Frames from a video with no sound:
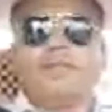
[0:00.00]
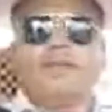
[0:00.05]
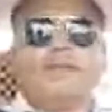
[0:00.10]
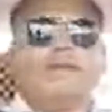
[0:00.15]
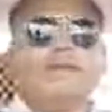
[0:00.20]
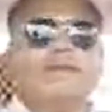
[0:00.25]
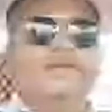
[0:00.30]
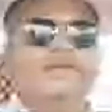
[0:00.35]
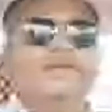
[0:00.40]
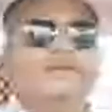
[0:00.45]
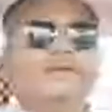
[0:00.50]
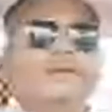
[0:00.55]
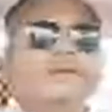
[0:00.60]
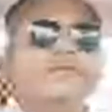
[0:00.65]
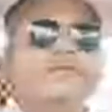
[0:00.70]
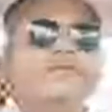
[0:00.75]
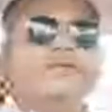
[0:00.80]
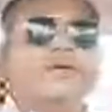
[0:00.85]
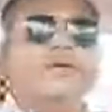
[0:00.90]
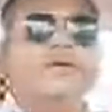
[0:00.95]
Same
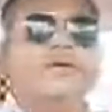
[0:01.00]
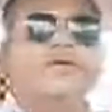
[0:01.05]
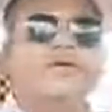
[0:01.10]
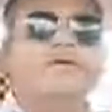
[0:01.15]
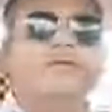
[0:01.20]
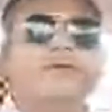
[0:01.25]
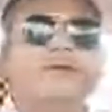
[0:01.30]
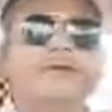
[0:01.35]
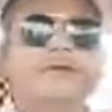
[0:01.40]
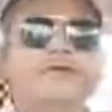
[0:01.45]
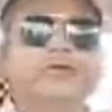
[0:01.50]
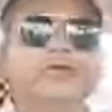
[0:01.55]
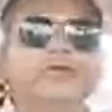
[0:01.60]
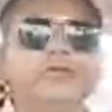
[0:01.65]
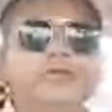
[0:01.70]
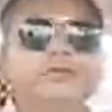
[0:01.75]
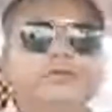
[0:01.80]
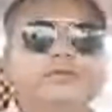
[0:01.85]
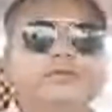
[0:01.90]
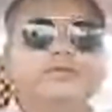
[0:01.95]
for domain 2,
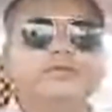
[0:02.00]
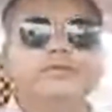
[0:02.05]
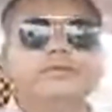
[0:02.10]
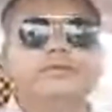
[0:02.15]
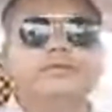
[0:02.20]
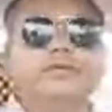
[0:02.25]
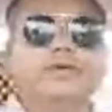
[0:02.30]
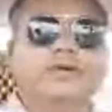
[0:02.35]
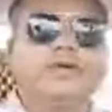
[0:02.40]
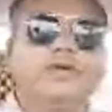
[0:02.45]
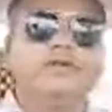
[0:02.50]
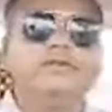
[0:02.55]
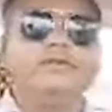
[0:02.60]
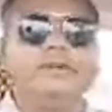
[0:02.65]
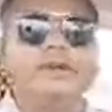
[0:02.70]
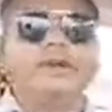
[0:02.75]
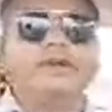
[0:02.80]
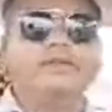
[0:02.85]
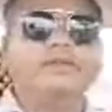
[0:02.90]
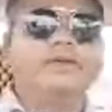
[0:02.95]
risk
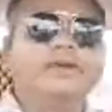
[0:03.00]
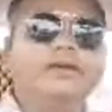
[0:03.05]
management.